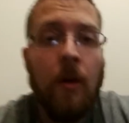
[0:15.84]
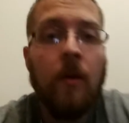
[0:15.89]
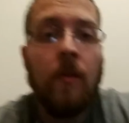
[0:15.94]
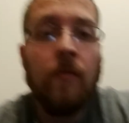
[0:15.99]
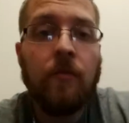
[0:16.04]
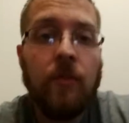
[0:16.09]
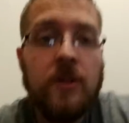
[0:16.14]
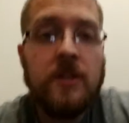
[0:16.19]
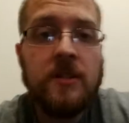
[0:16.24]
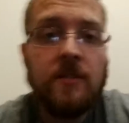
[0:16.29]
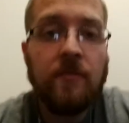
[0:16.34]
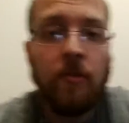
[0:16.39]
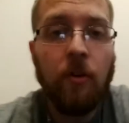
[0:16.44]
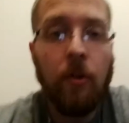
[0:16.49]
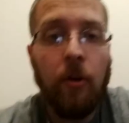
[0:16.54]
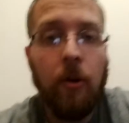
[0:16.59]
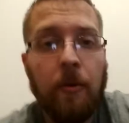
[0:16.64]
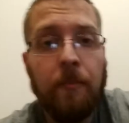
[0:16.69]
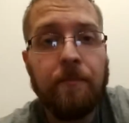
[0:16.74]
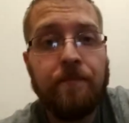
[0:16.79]
first of
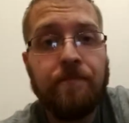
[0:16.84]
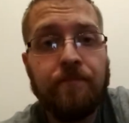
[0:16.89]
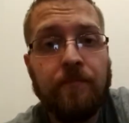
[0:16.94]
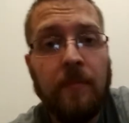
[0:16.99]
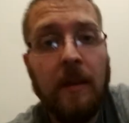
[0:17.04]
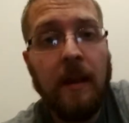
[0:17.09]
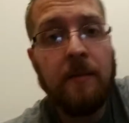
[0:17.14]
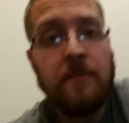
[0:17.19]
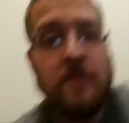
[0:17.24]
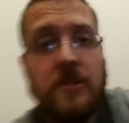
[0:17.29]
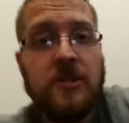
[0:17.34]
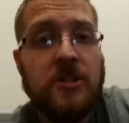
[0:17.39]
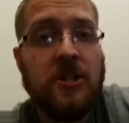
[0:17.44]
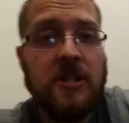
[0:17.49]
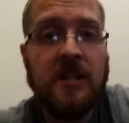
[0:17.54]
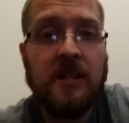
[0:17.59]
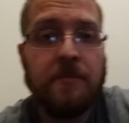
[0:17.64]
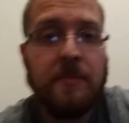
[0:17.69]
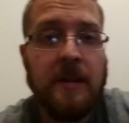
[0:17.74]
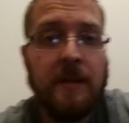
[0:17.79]
all, I'm just
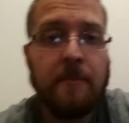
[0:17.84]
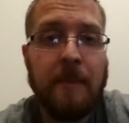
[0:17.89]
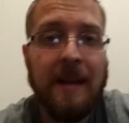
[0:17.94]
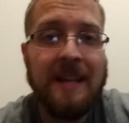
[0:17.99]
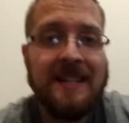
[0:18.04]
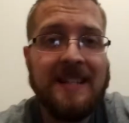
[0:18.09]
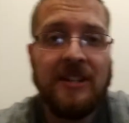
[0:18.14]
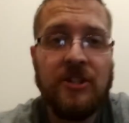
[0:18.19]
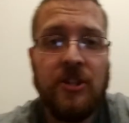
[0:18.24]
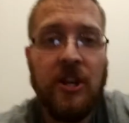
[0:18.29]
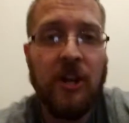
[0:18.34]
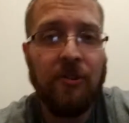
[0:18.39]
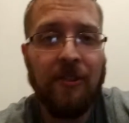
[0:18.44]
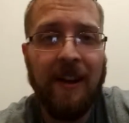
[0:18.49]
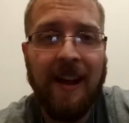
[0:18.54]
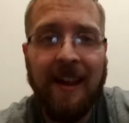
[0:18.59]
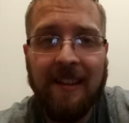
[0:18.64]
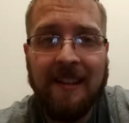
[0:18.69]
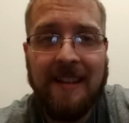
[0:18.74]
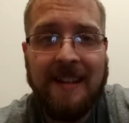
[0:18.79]
going to be basic
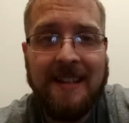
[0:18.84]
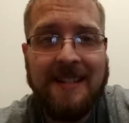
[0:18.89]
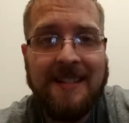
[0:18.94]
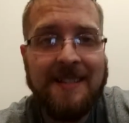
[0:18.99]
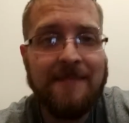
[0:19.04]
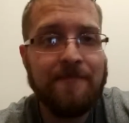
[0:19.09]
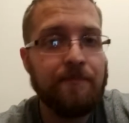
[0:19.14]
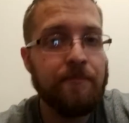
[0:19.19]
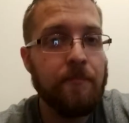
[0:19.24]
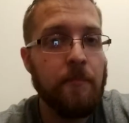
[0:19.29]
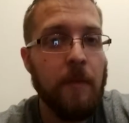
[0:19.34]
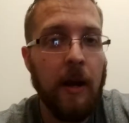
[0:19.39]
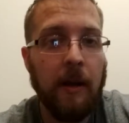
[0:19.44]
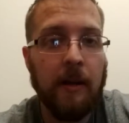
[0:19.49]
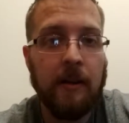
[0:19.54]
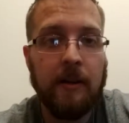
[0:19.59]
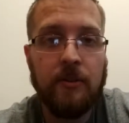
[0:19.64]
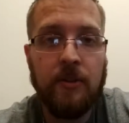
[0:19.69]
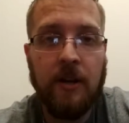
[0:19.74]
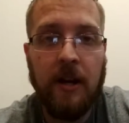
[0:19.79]
generalities. Not
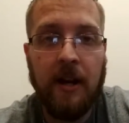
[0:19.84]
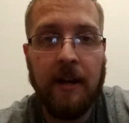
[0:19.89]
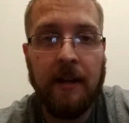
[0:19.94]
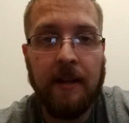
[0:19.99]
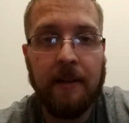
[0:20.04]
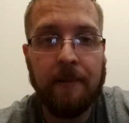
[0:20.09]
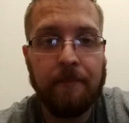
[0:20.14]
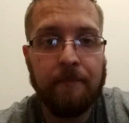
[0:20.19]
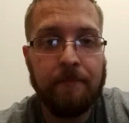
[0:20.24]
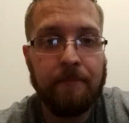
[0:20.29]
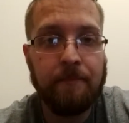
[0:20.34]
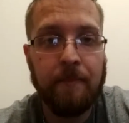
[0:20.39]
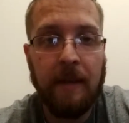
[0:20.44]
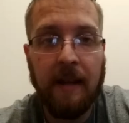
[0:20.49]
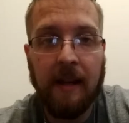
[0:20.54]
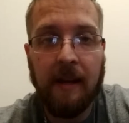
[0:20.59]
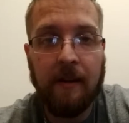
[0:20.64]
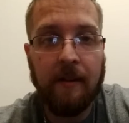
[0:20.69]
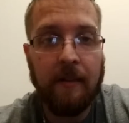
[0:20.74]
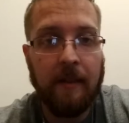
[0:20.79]
going to try and
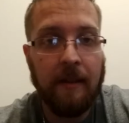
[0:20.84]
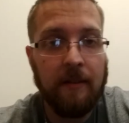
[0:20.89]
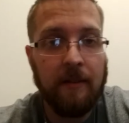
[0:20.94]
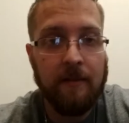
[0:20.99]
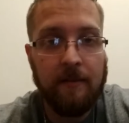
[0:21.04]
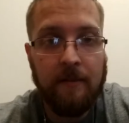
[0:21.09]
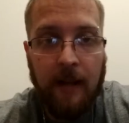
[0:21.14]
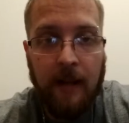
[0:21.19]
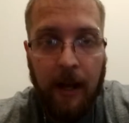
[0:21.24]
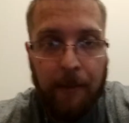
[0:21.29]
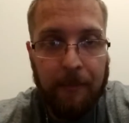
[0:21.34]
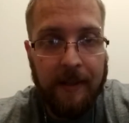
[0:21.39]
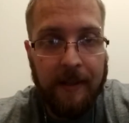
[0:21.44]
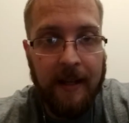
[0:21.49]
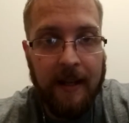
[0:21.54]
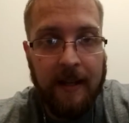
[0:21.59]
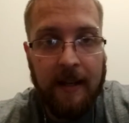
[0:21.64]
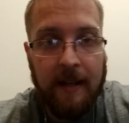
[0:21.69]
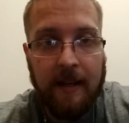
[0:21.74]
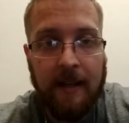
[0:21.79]
make anything
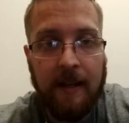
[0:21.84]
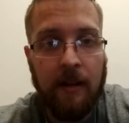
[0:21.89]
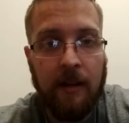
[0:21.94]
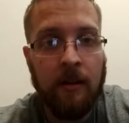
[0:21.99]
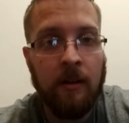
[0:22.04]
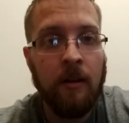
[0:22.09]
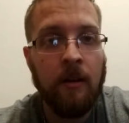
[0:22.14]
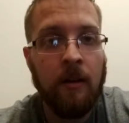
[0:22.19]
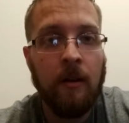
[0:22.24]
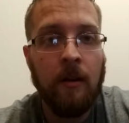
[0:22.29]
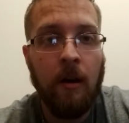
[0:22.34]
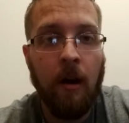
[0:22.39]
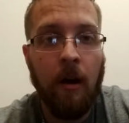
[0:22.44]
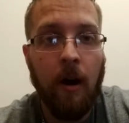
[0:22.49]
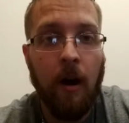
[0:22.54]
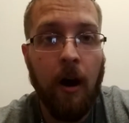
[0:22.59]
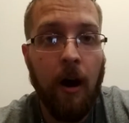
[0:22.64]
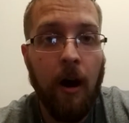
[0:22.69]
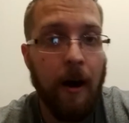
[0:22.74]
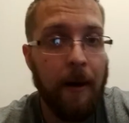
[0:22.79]
complicated here,
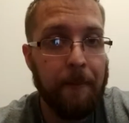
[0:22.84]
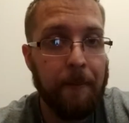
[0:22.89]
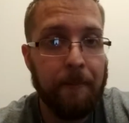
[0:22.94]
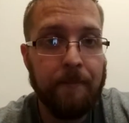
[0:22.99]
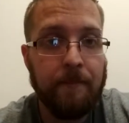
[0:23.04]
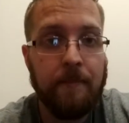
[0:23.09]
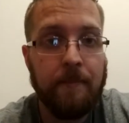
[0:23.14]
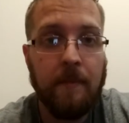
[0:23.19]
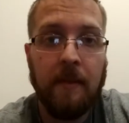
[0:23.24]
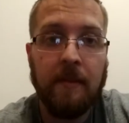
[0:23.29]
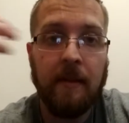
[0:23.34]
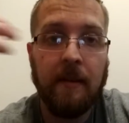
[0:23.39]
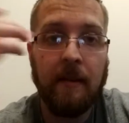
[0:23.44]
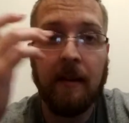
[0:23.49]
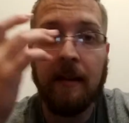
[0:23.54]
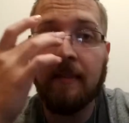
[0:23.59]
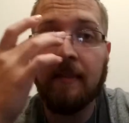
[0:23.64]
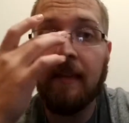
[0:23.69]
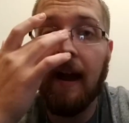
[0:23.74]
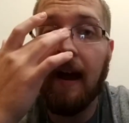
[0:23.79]
thing
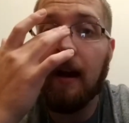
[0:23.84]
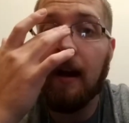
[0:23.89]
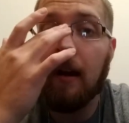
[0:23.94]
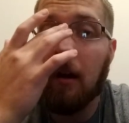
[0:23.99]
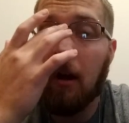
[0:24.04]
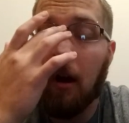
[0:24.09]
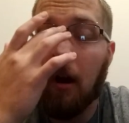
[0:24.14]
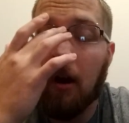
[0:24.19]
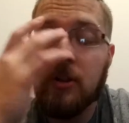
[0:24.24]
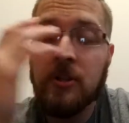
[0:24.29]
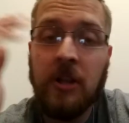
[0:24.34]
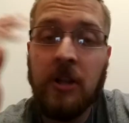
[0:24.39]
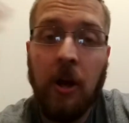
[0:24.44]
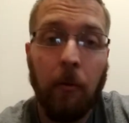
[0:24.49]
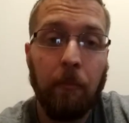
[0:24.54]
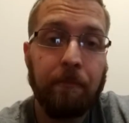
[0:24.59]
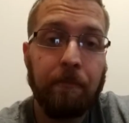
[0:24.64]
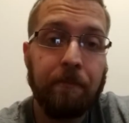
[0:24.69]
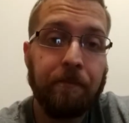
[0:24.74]
like that. So,